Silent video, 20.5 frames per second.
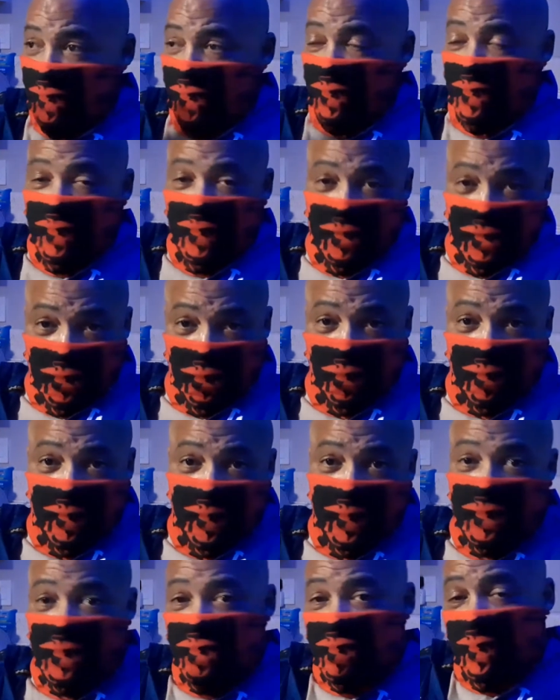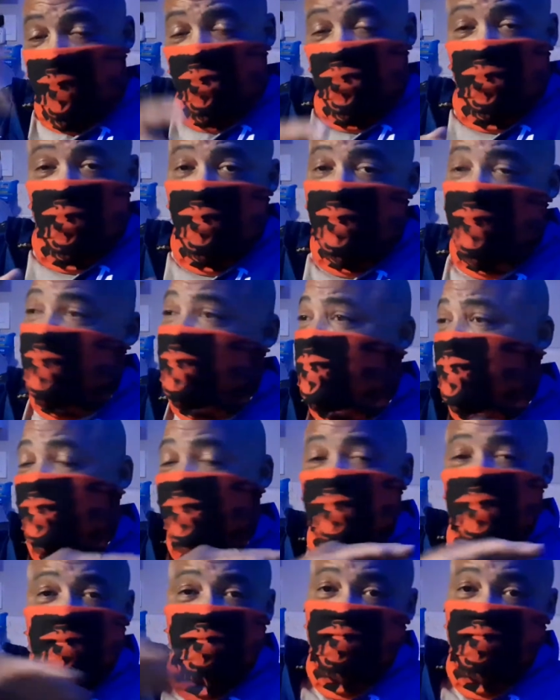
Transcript: Indoor ranges, outdoor ranges.